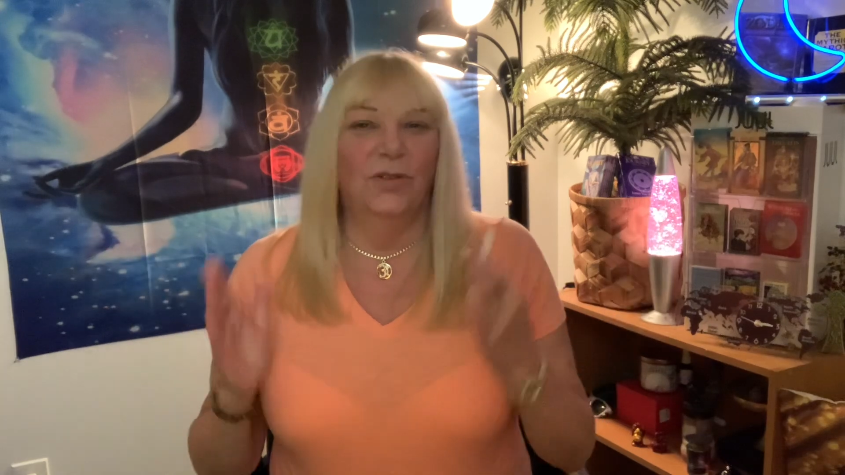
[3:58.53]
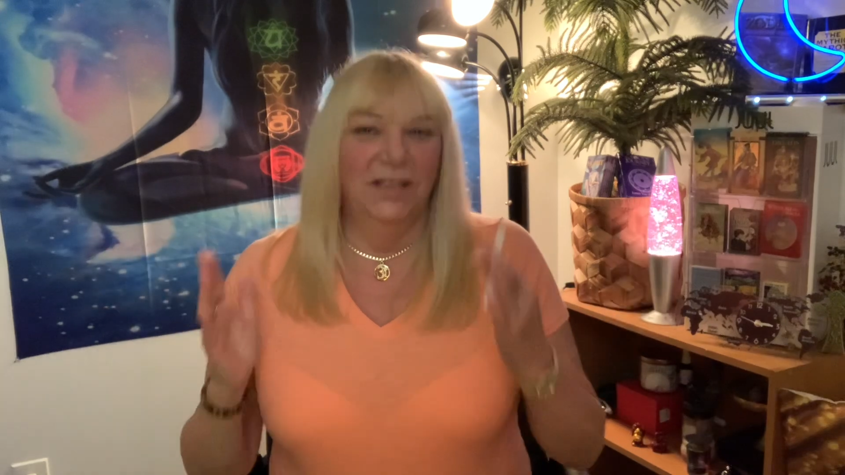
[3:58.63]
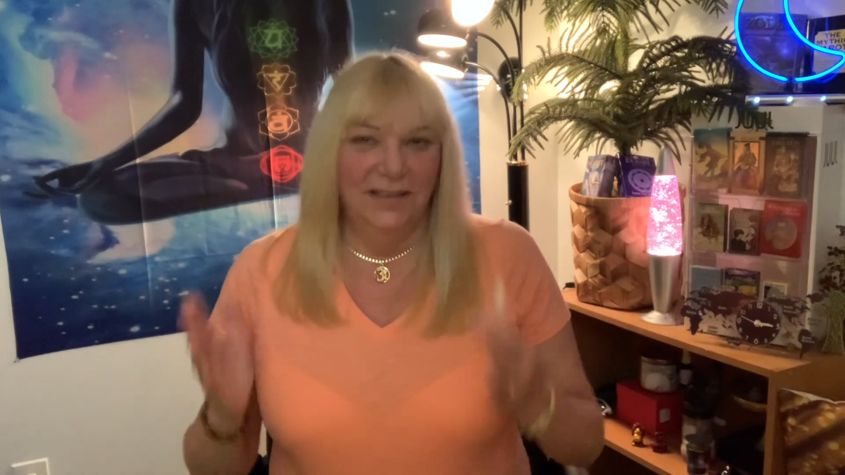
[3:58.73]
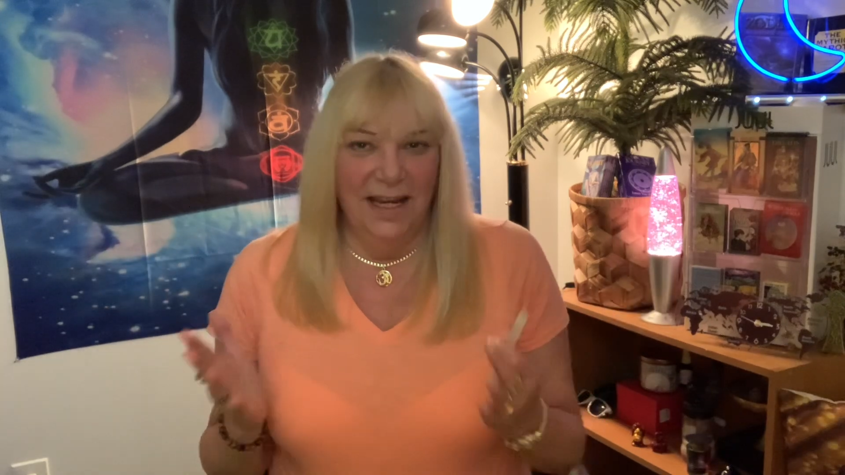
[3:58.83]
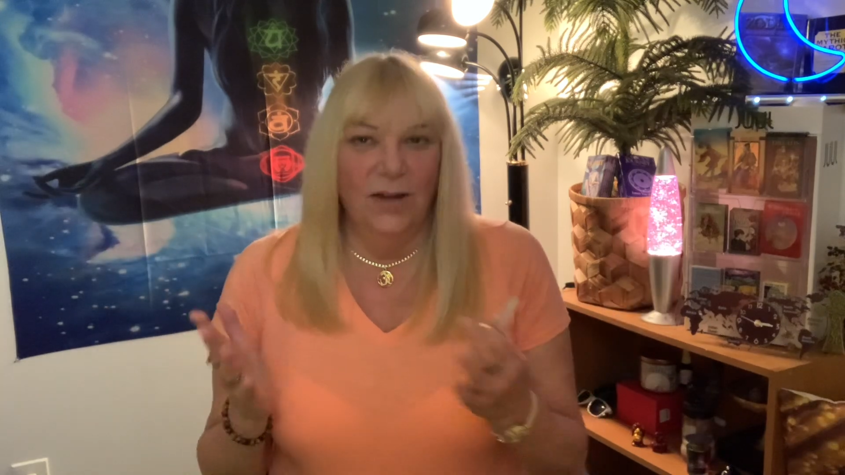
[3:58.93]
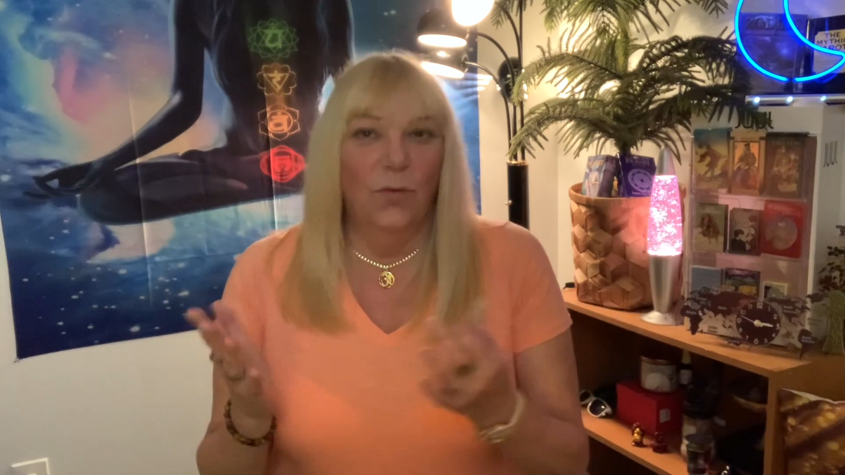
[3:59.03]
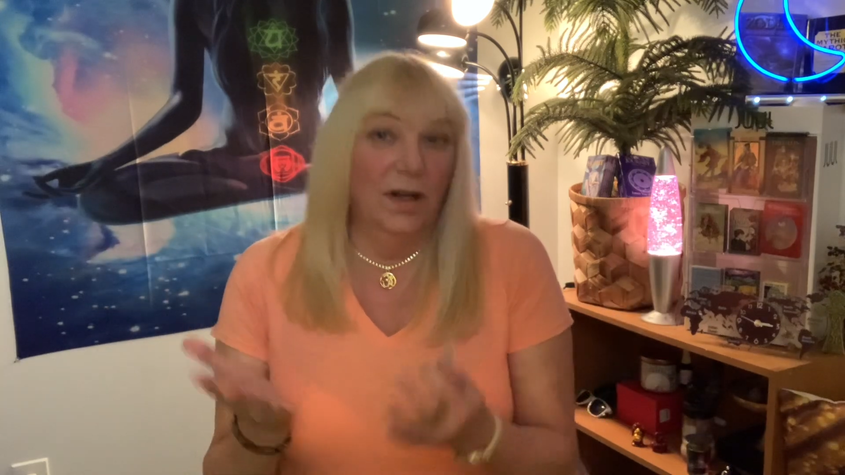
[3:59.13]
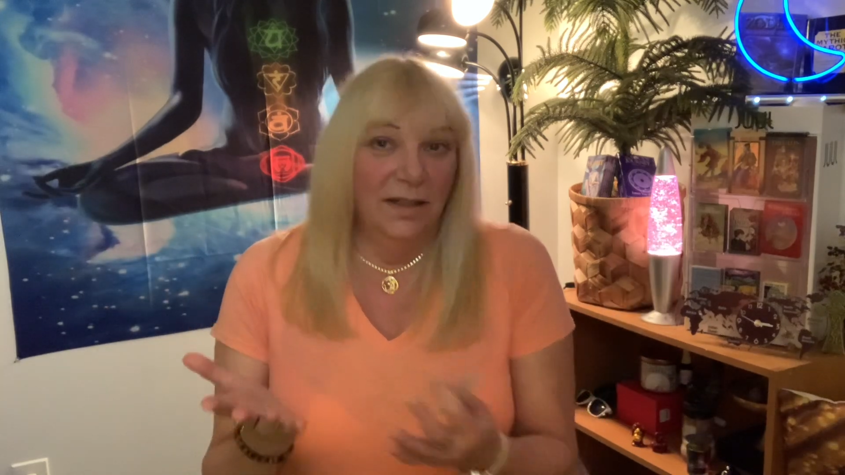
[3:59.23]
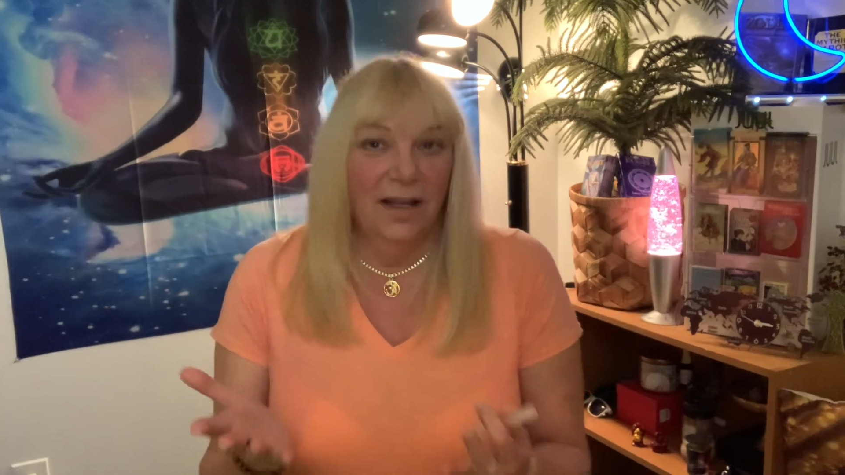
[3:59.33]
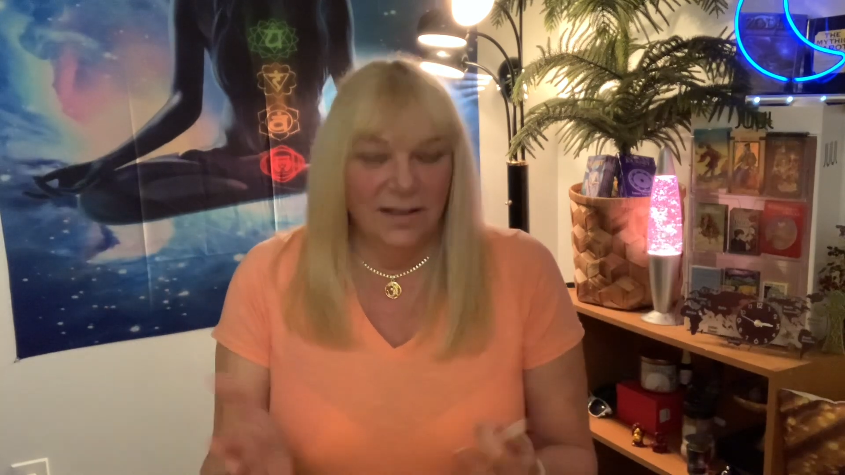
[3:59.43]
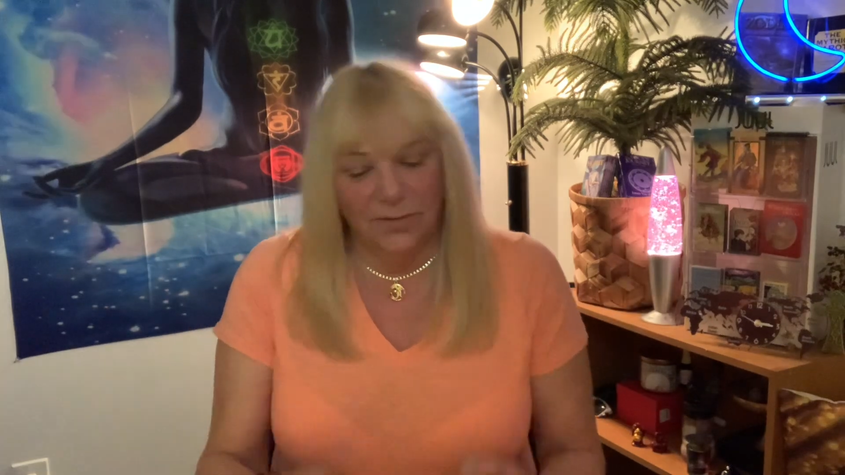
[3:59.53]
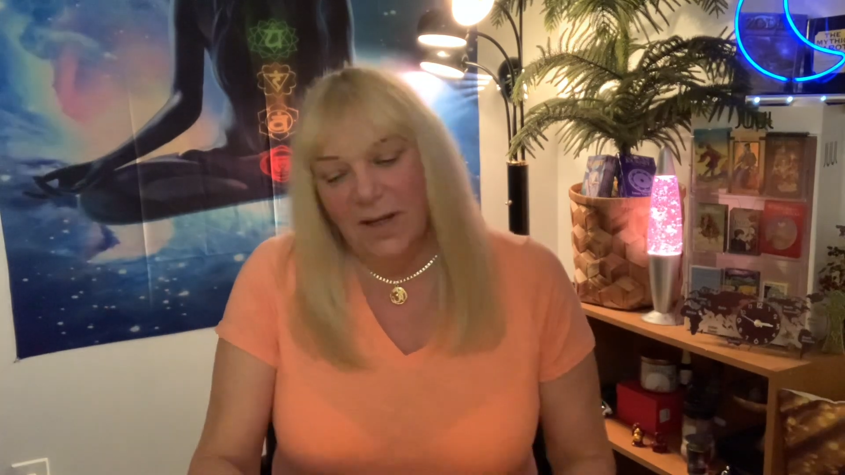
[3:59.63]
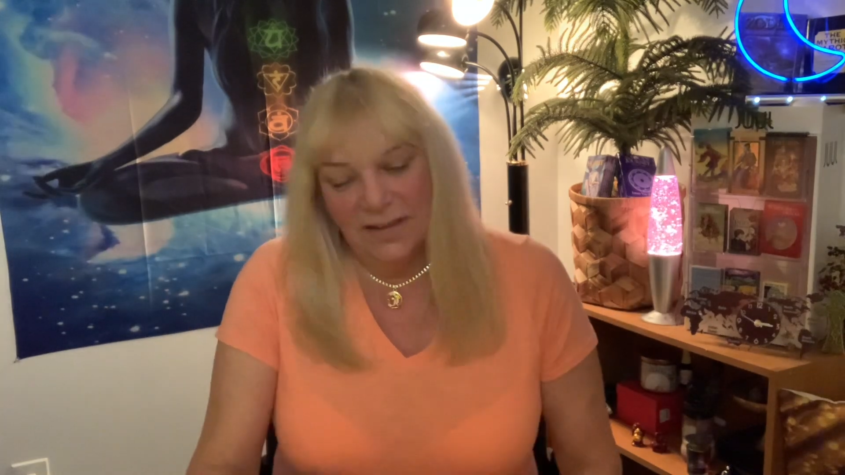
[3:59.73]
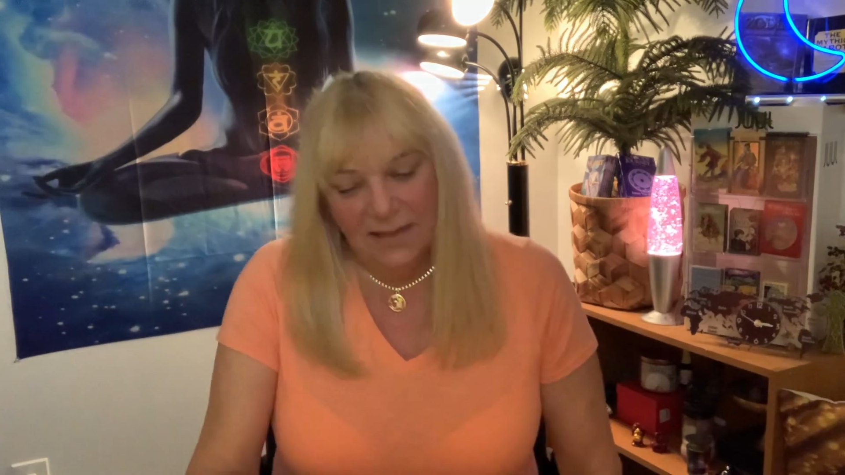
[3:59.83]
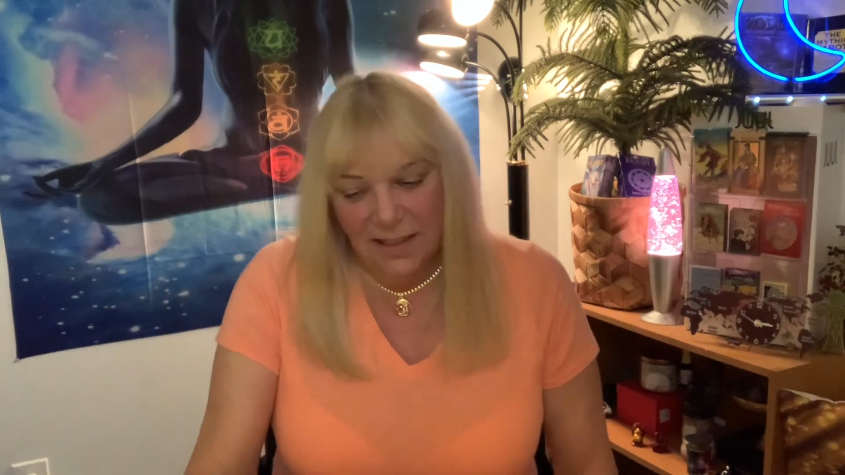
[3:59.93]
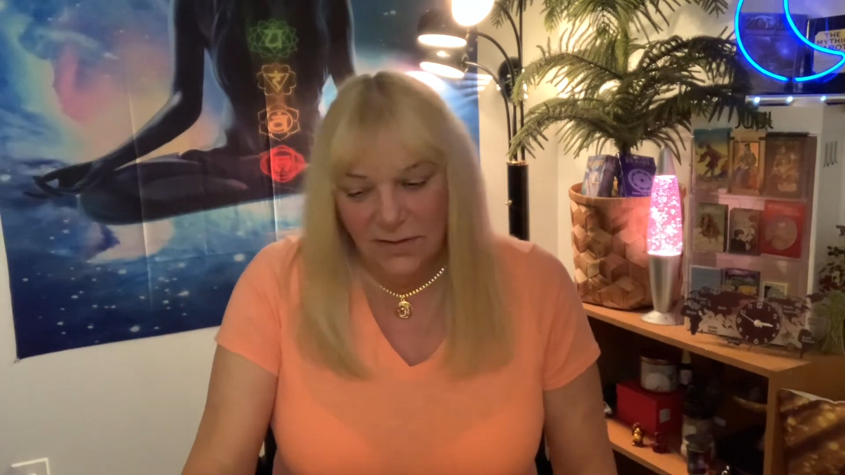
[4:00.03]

Only take what does resonate.